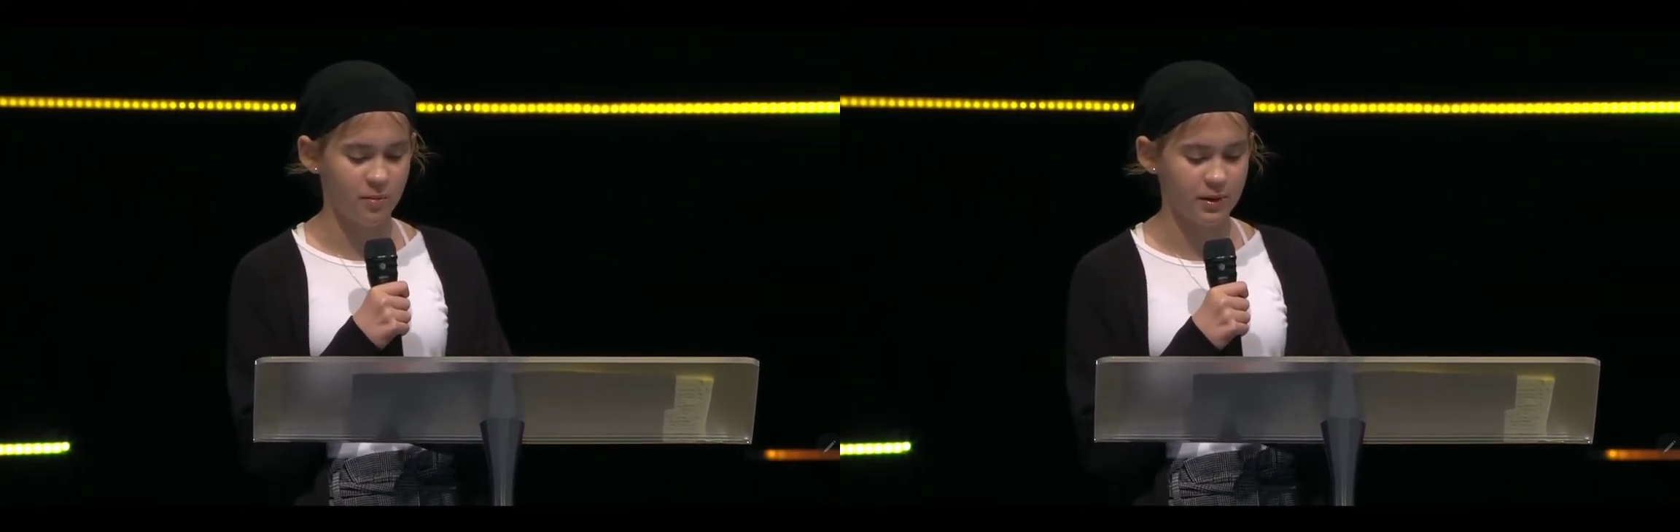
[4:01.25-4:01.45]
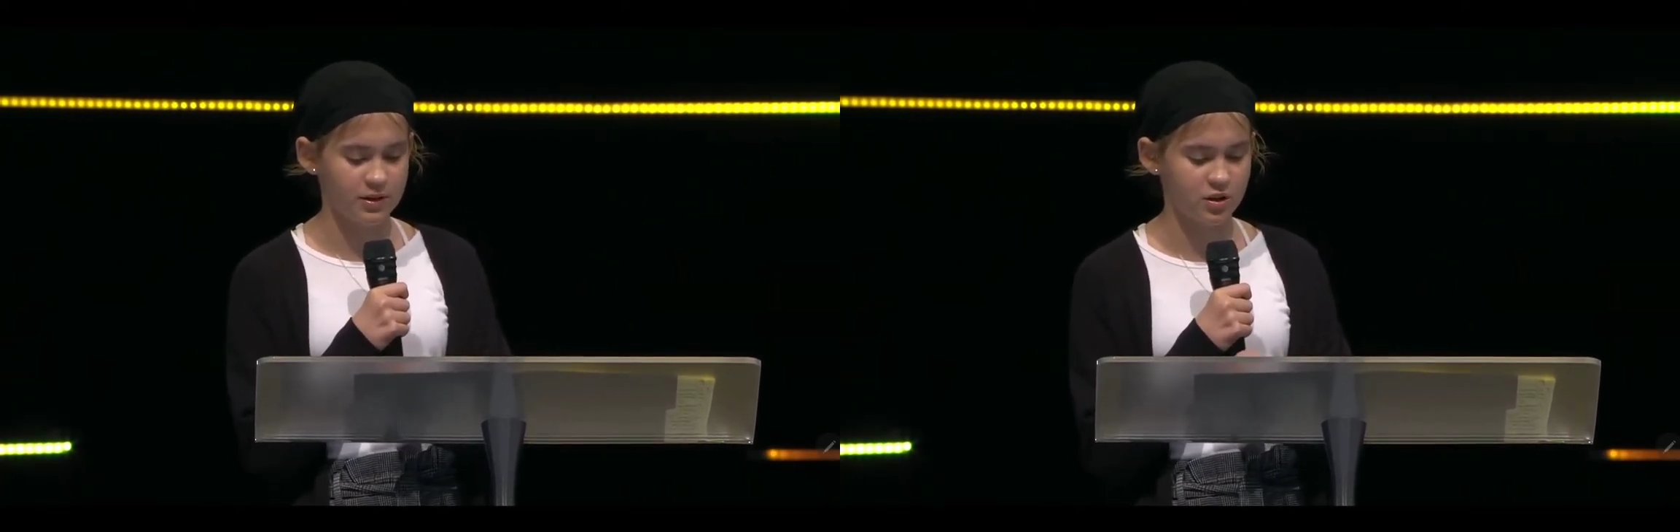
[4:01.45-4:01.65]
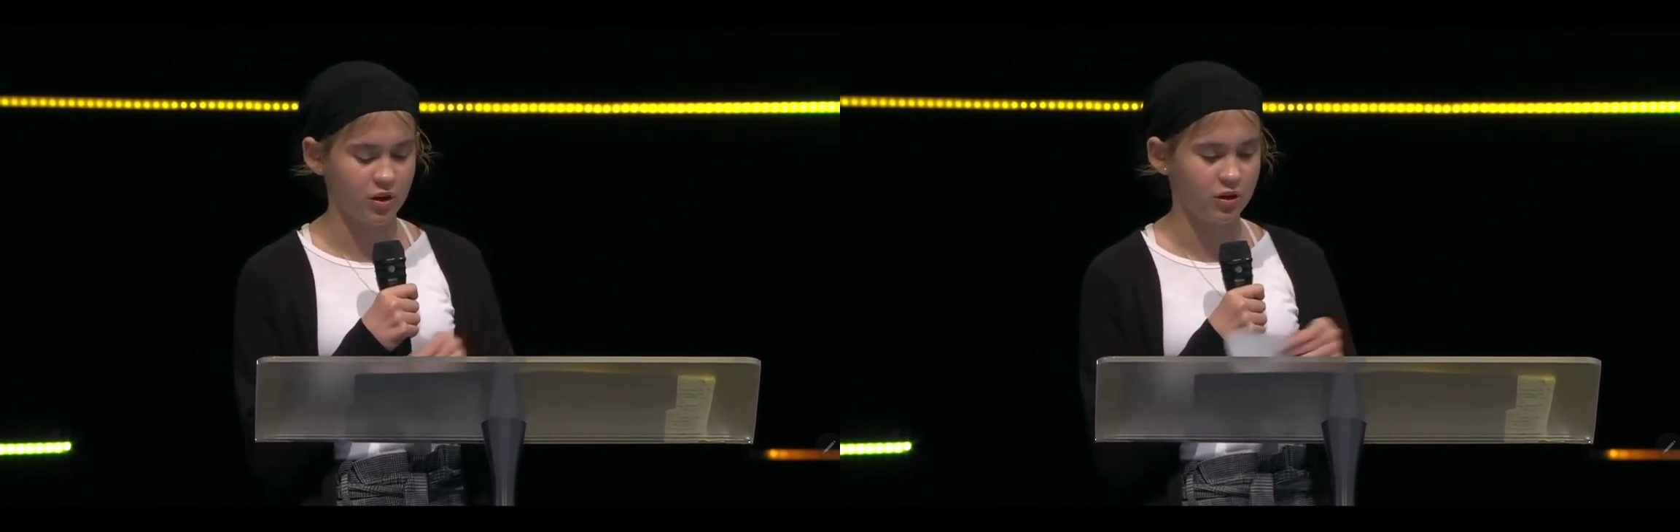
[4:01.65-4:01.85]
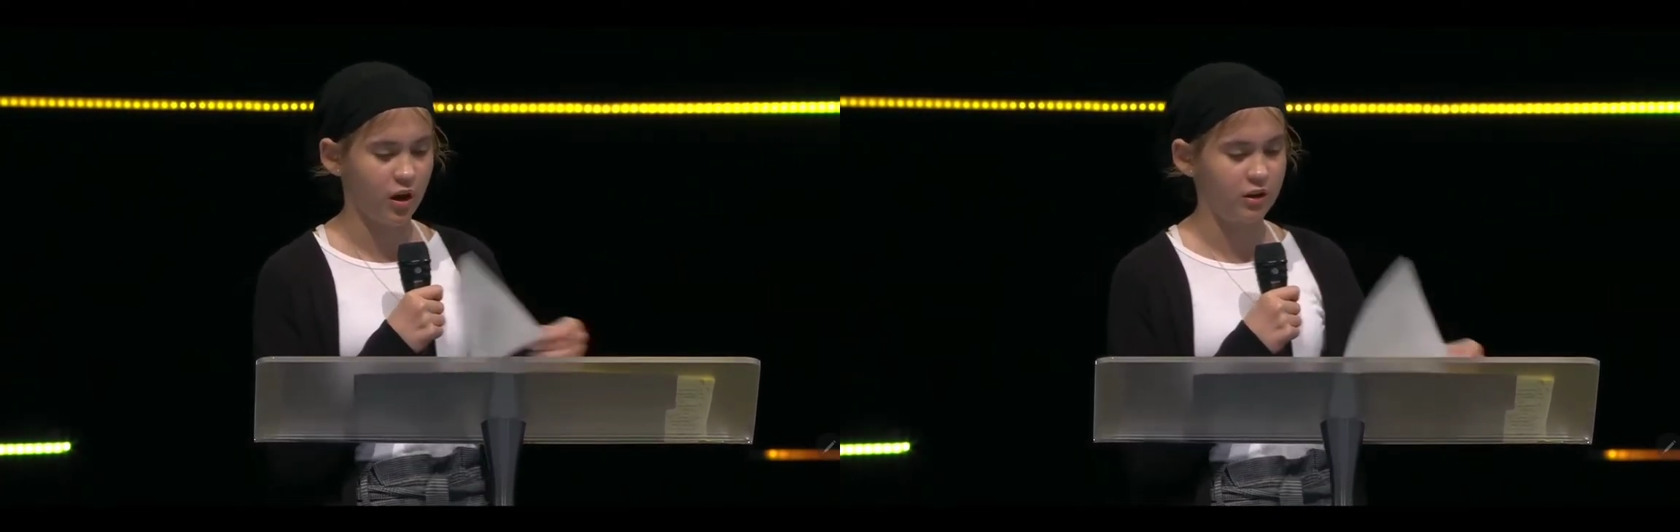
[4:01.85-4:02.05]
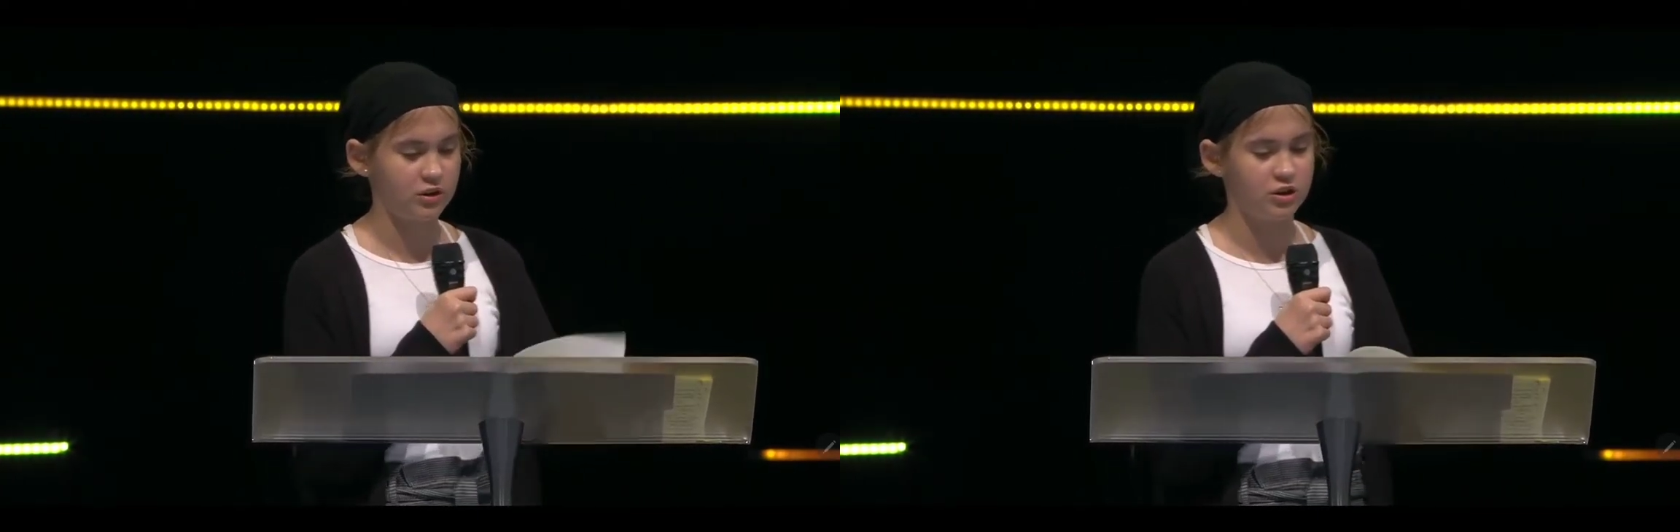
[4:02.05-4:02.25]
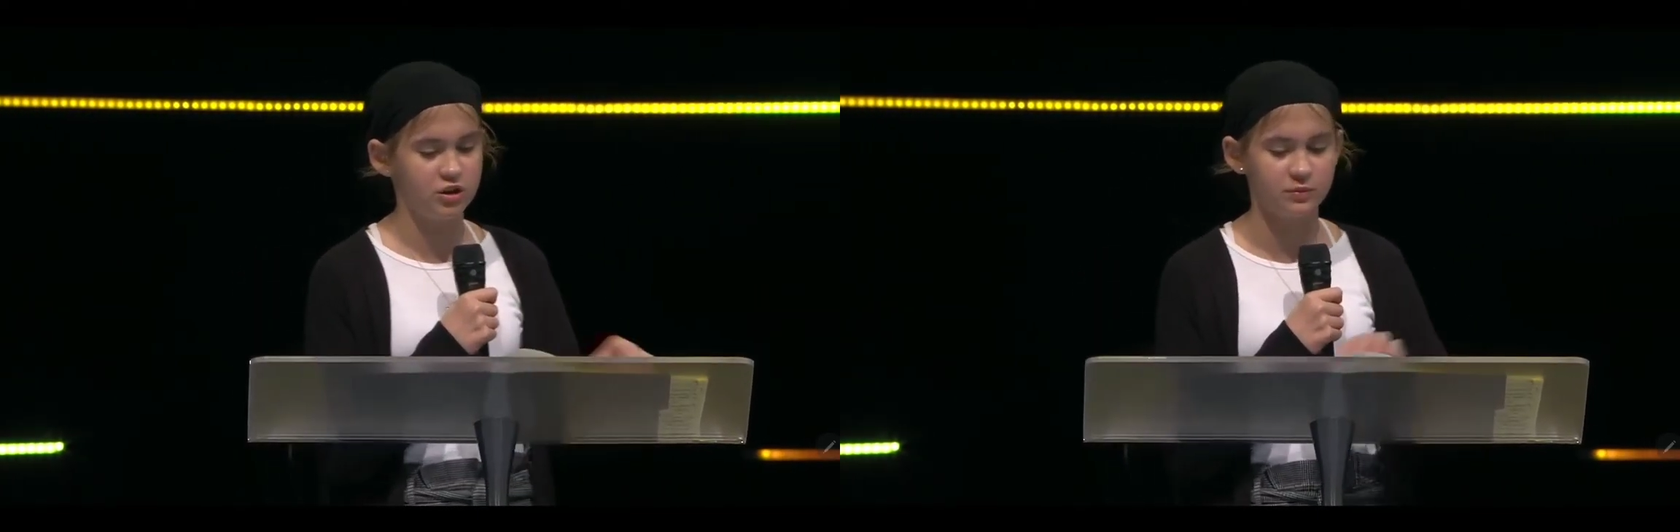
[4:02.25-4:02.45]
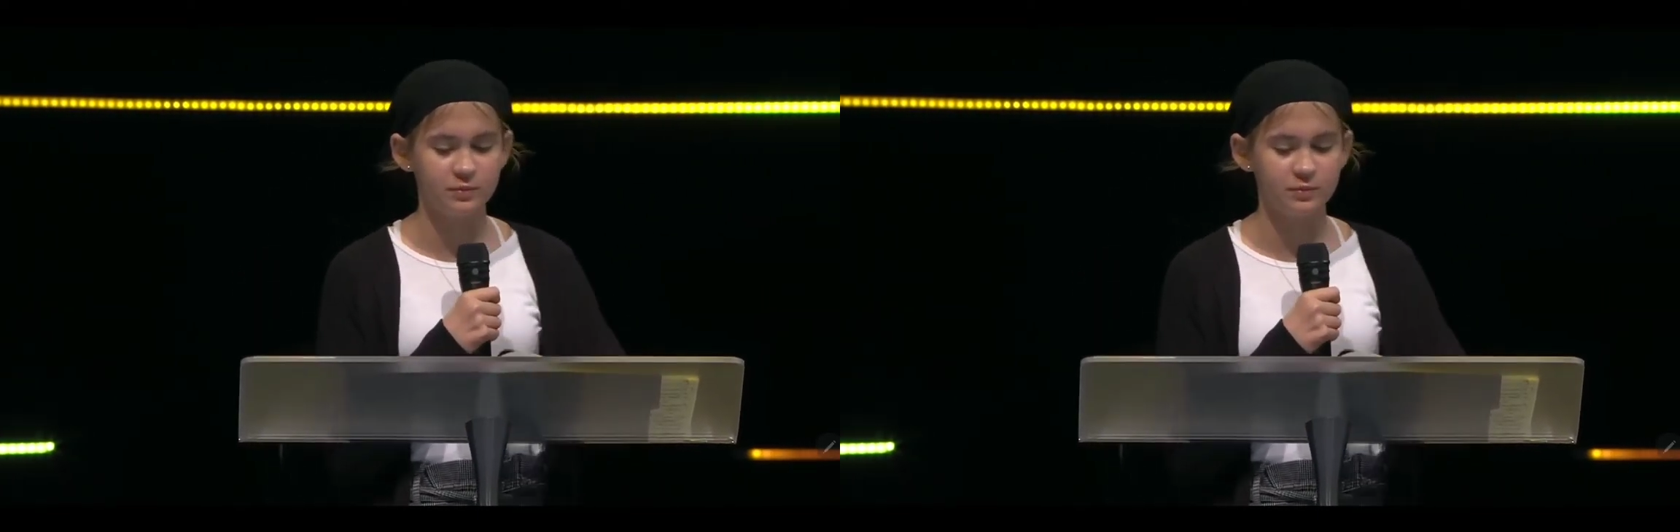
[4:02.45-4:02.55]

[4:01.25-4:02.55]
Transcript: based on knowledge."